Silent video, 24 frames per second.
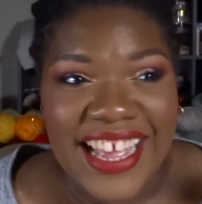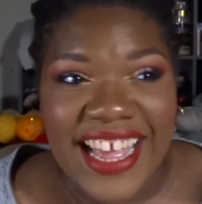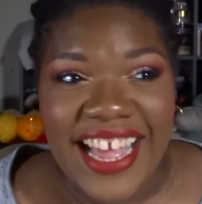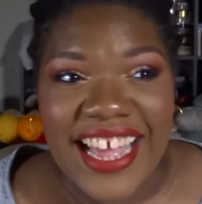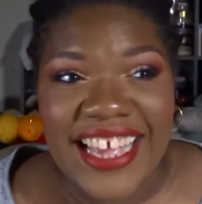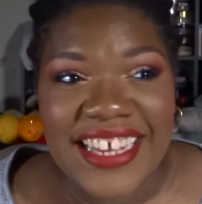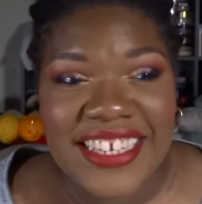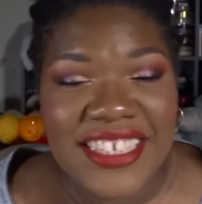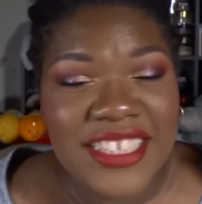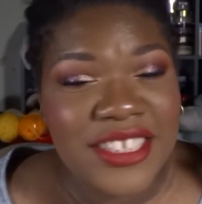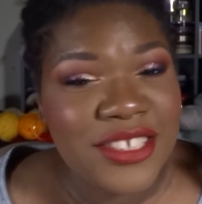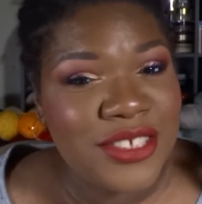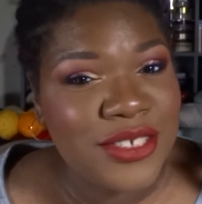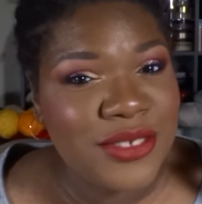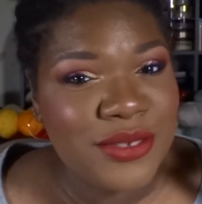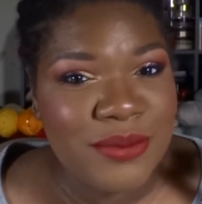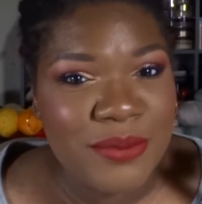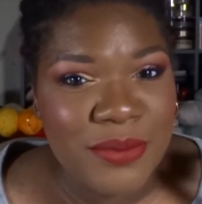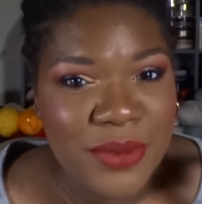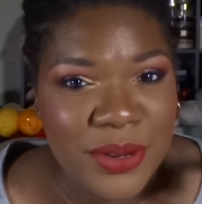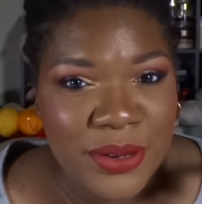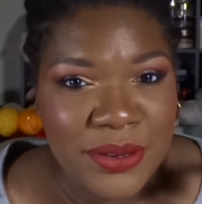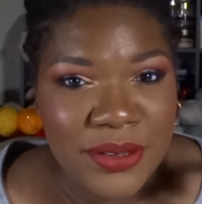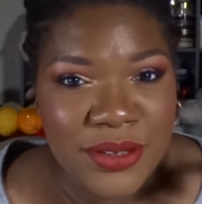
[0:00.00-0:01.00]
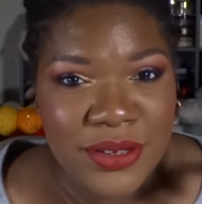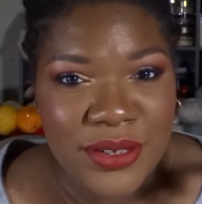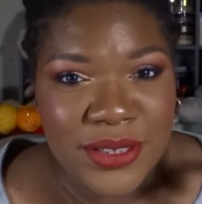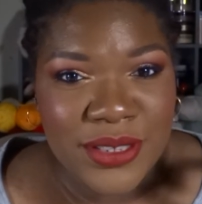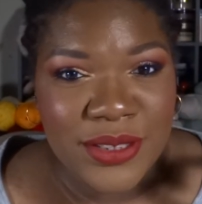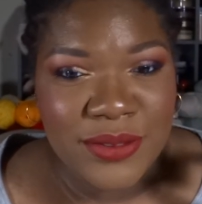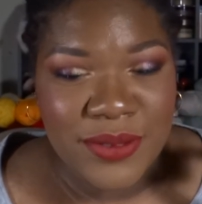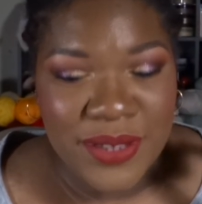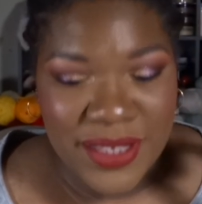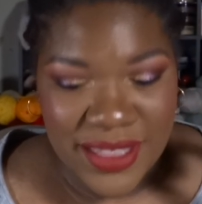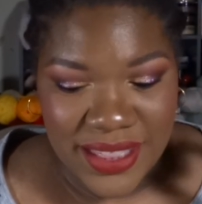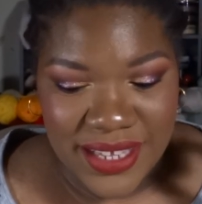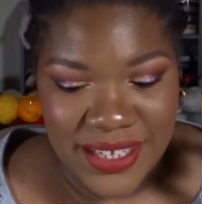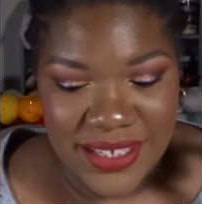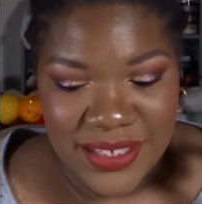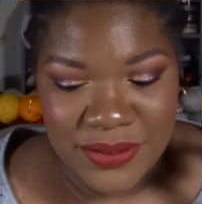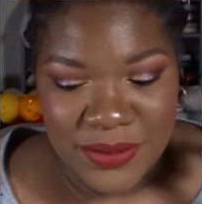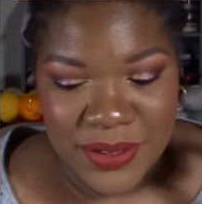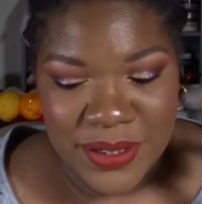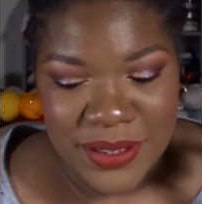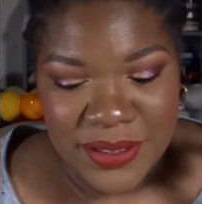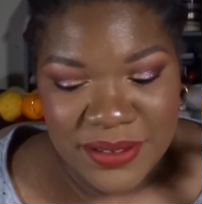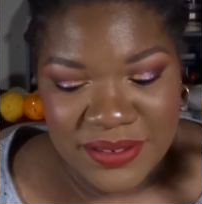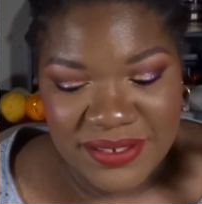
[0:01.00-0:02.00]
I need to do more looks with this
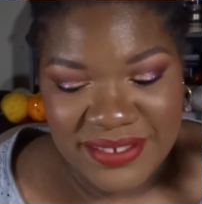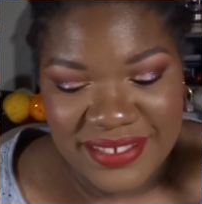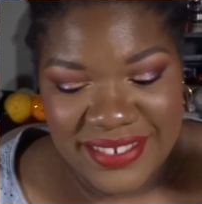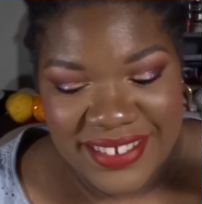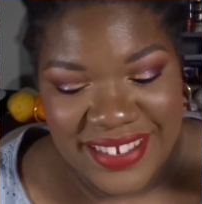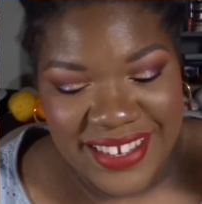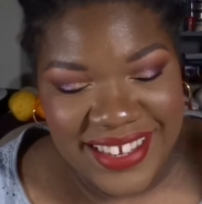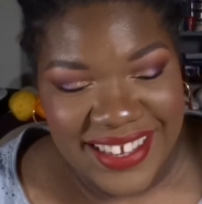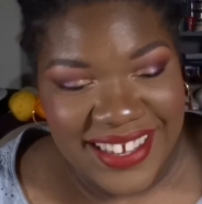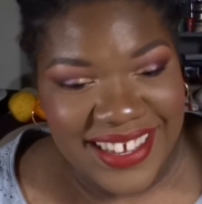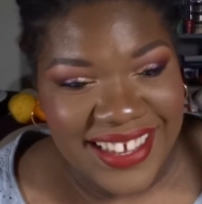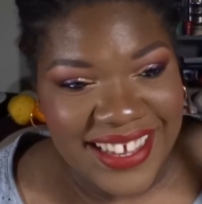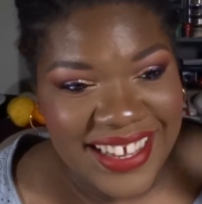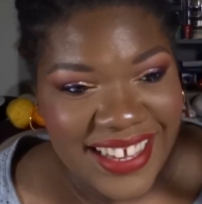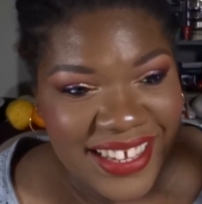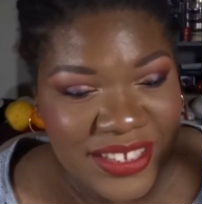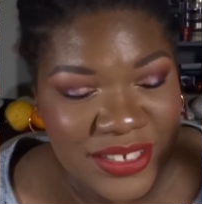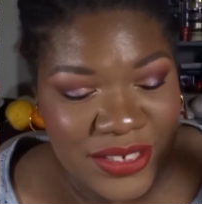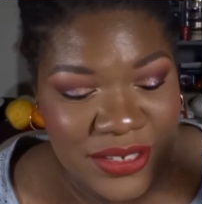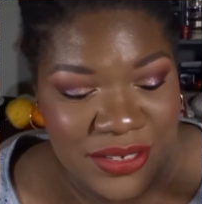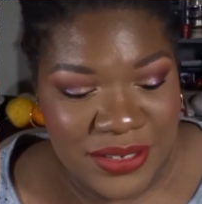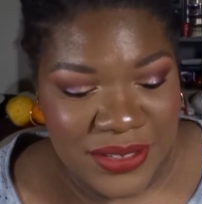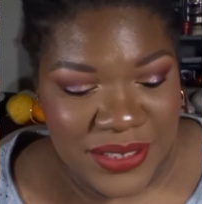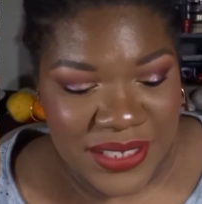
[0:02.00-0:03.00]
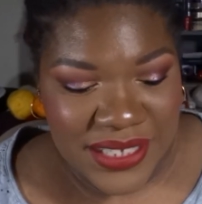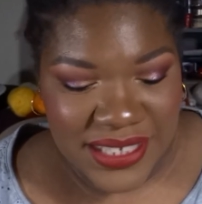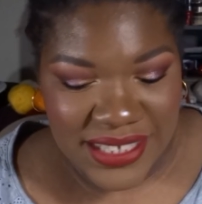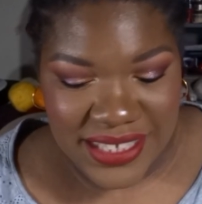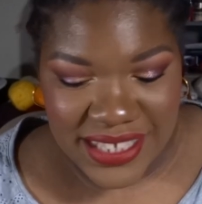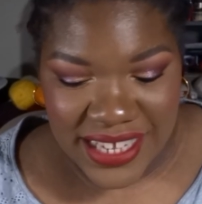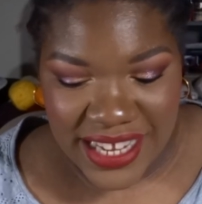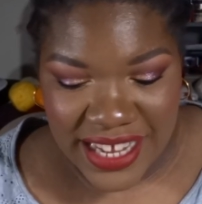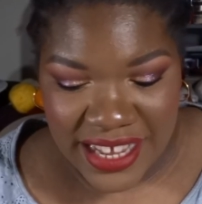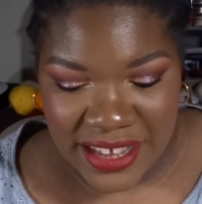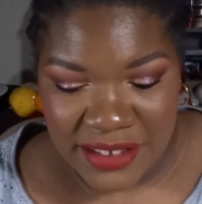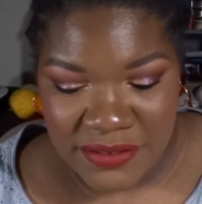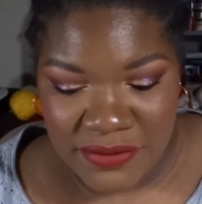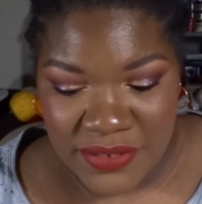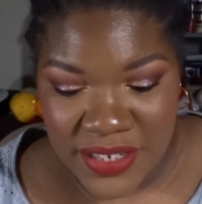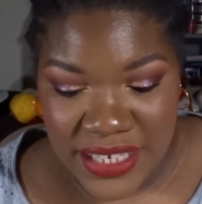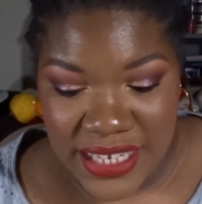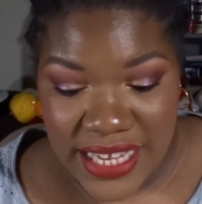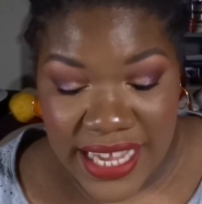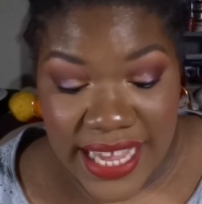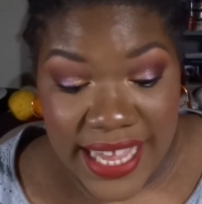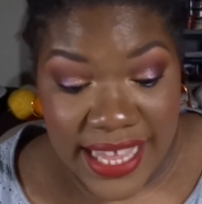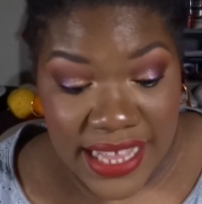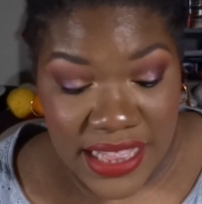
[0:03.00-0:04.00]
one. 2 uses left.
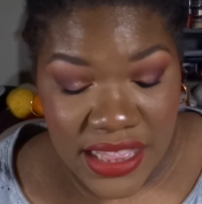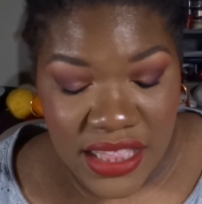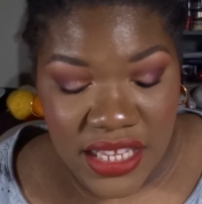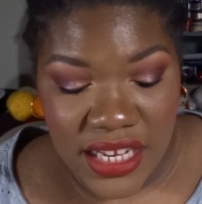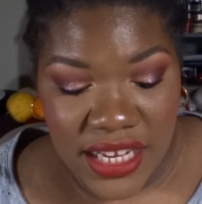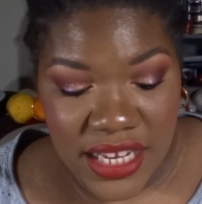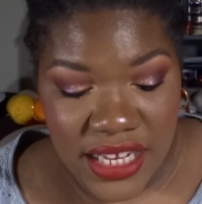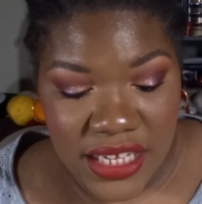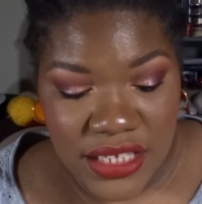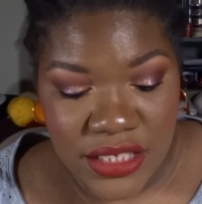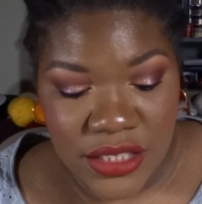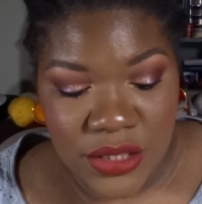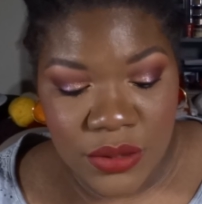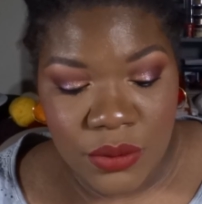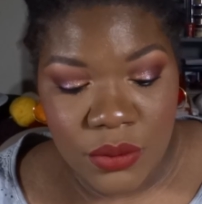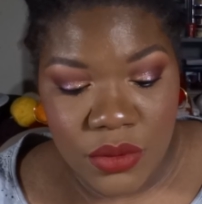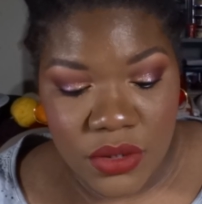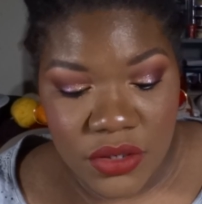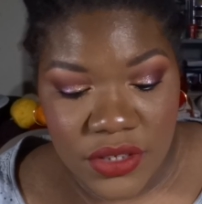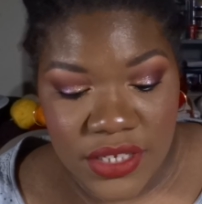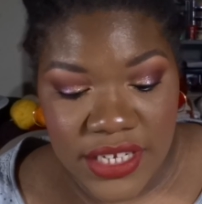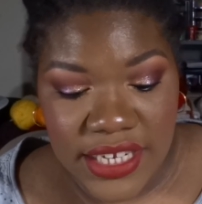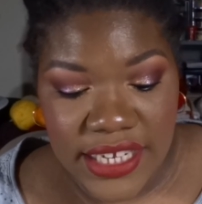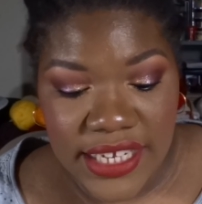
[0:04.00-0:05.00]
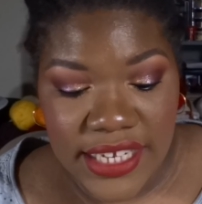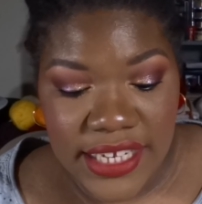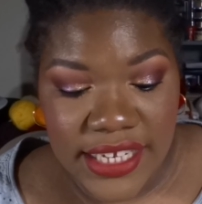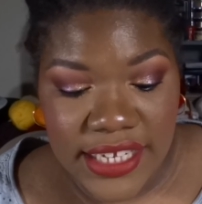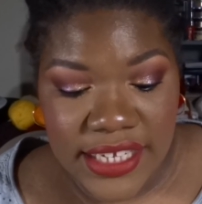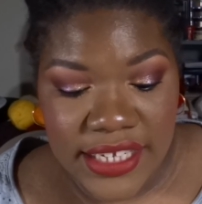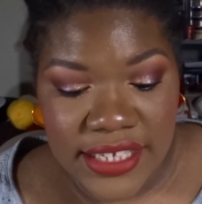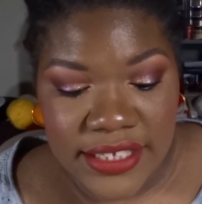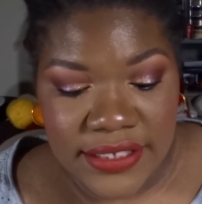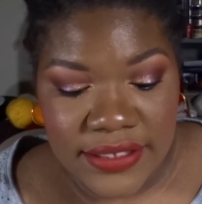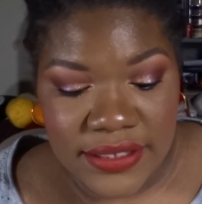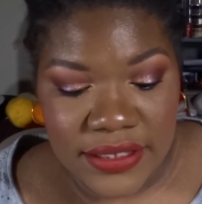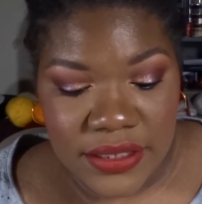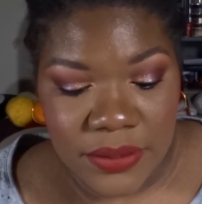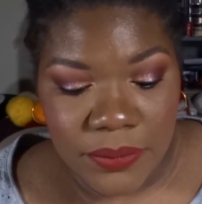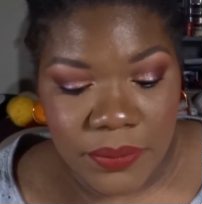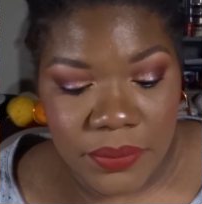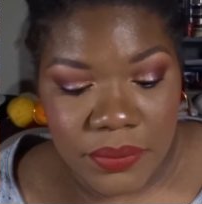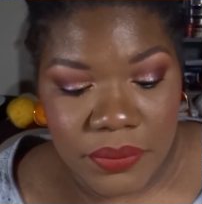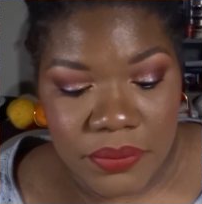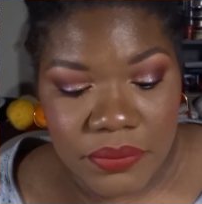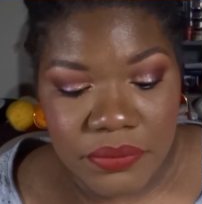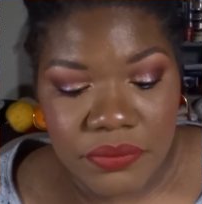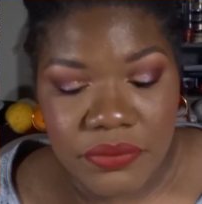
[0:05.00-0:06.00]
And the last one is
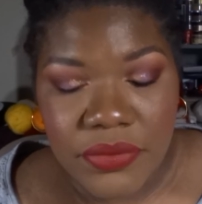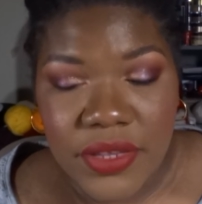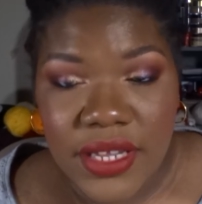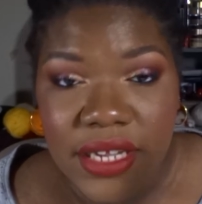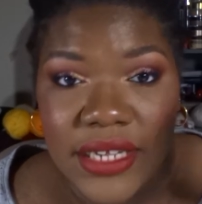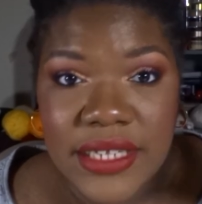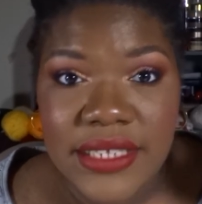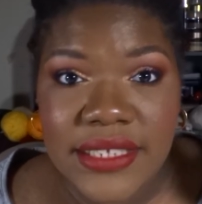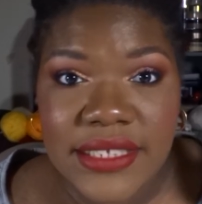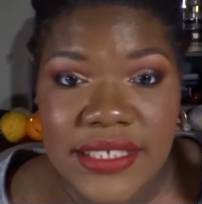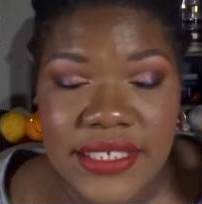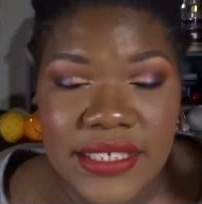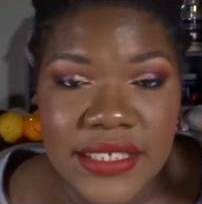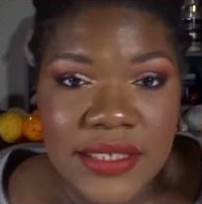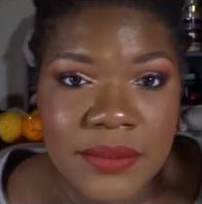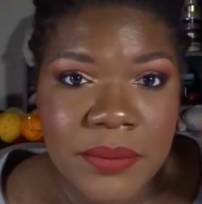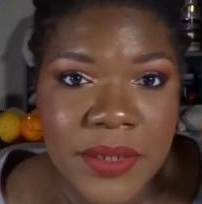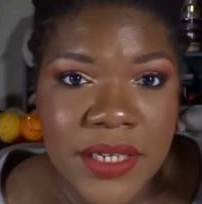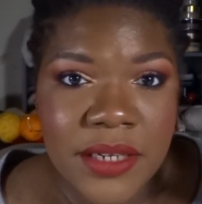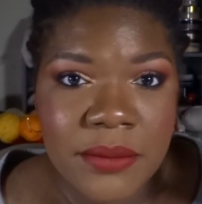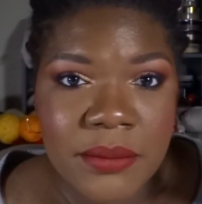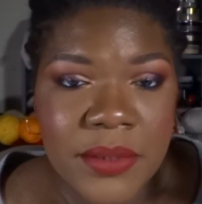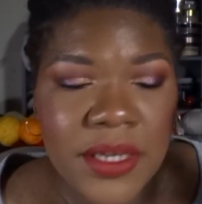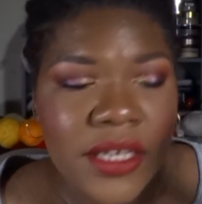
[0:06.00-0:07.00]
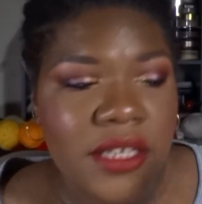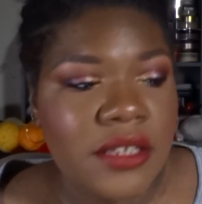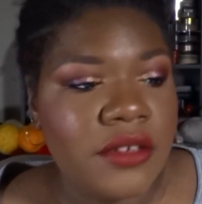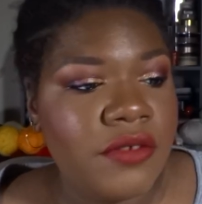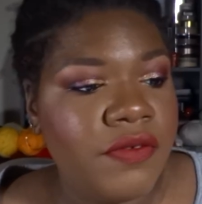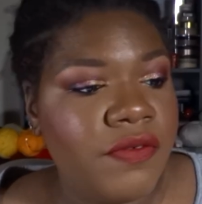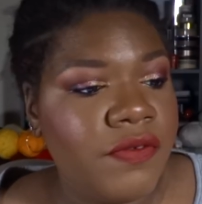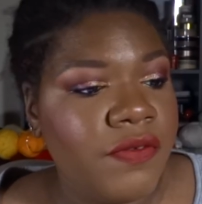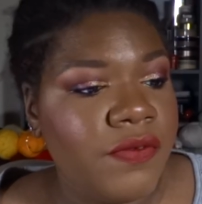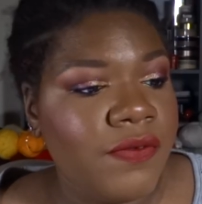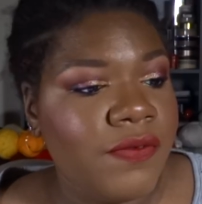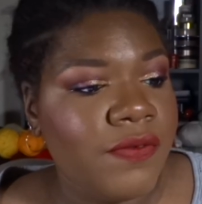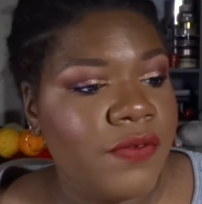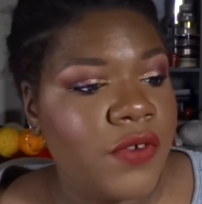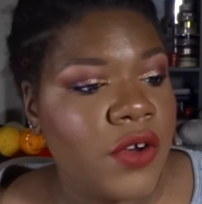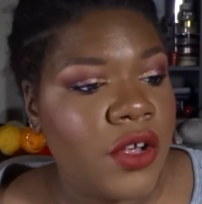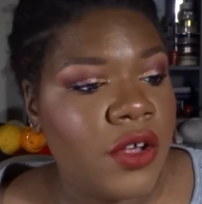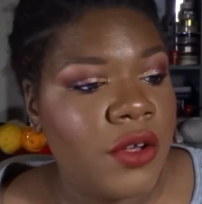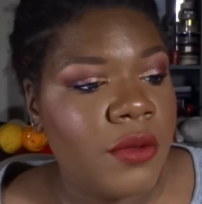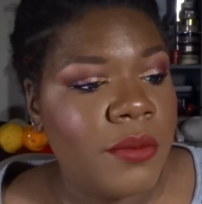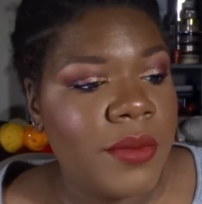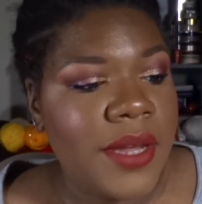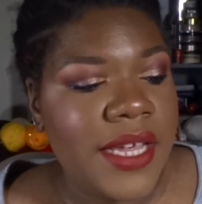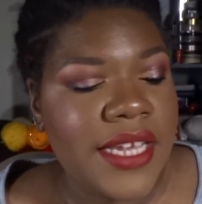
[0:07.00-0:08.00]
this pigment
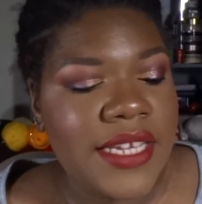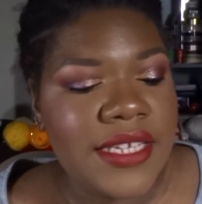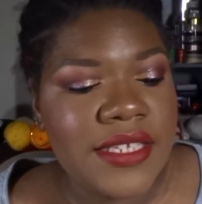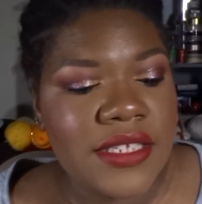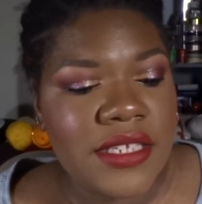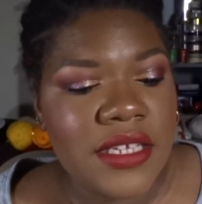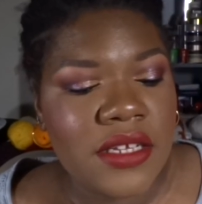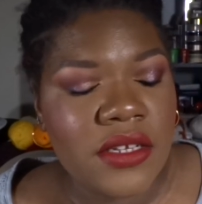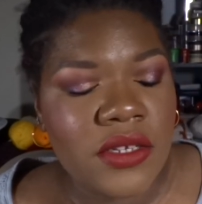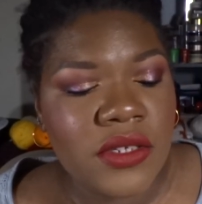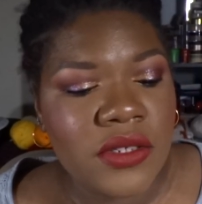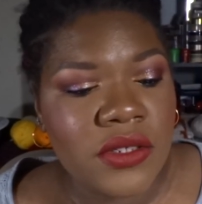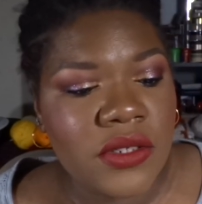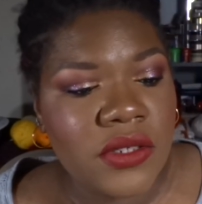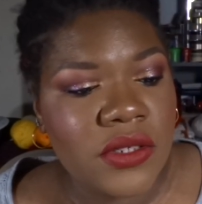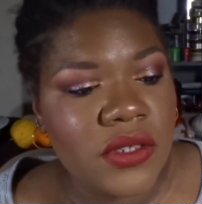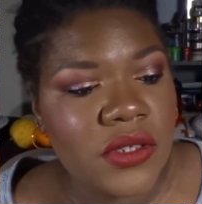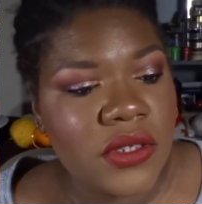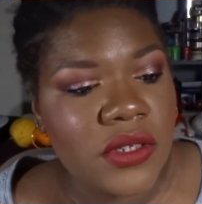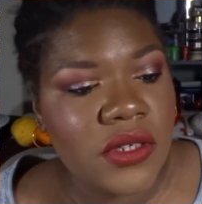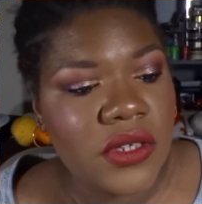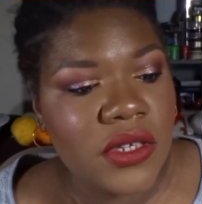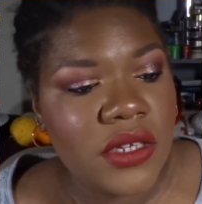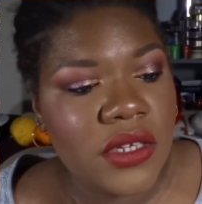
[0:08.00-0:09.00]
from Essence.